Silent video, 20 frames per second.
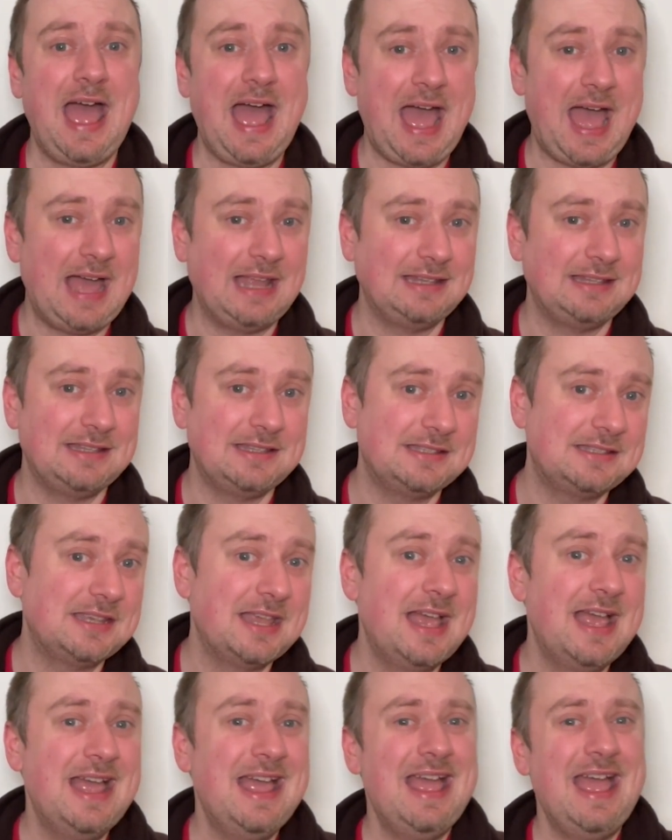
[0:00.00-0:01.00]
And
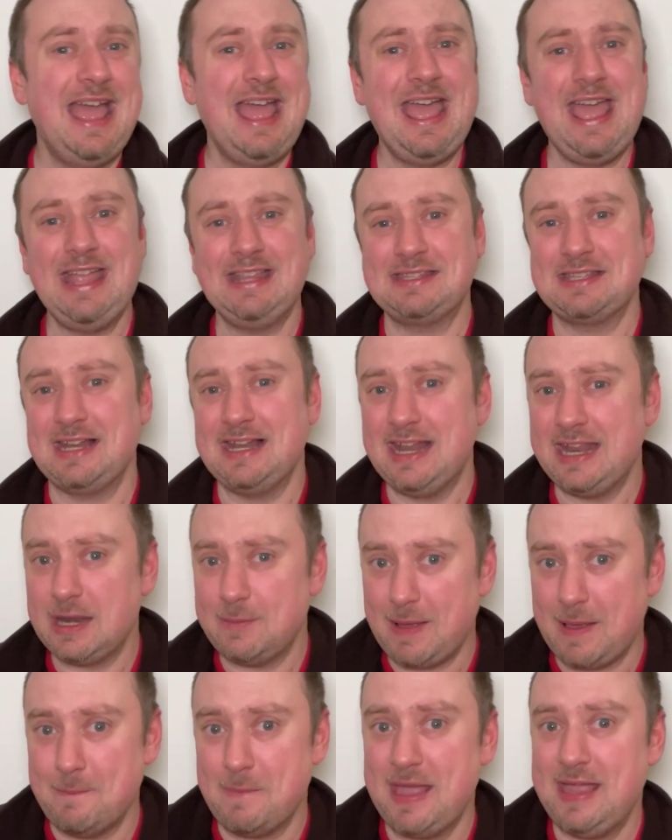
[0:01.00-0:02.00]
it's a
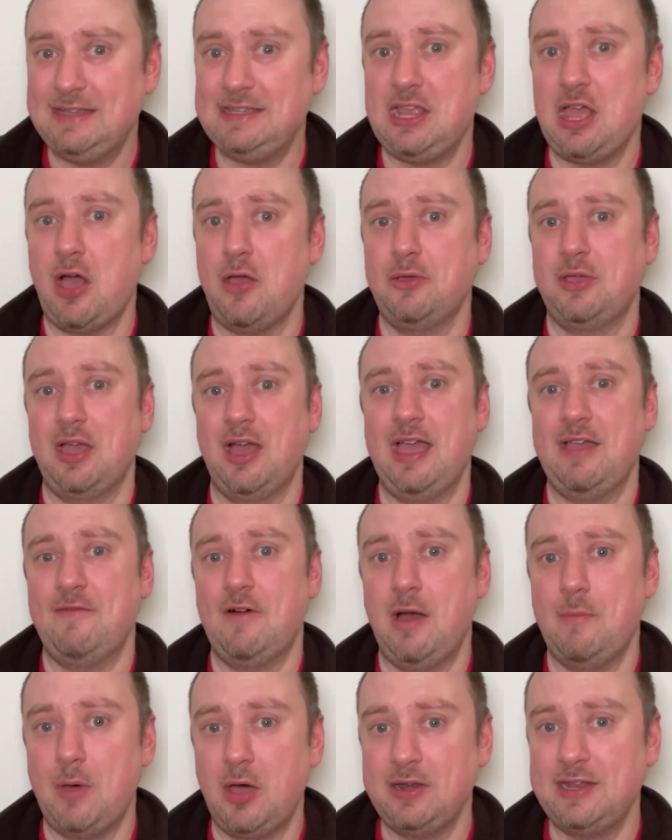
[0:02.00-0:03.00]
little bit mediocre, if
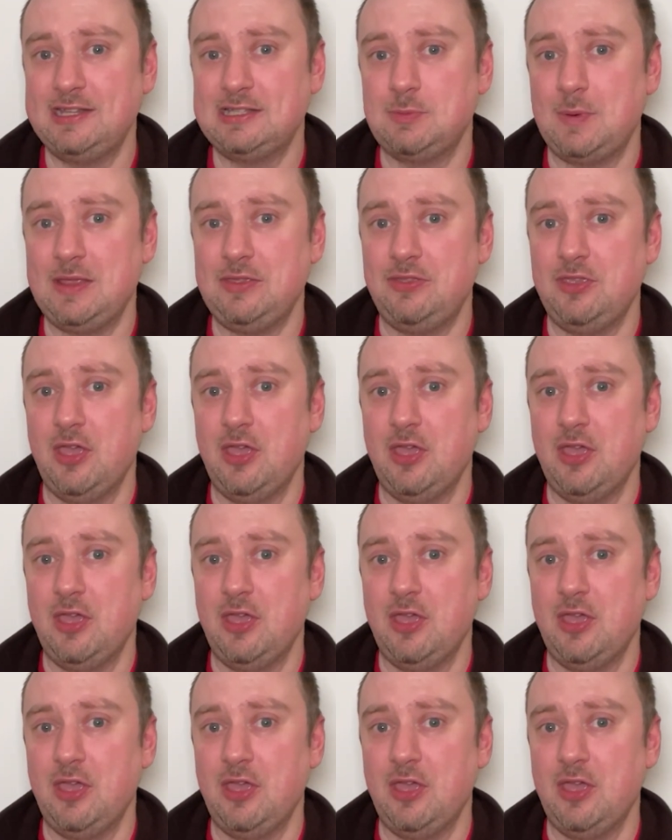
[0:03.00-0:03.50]
I'm honest with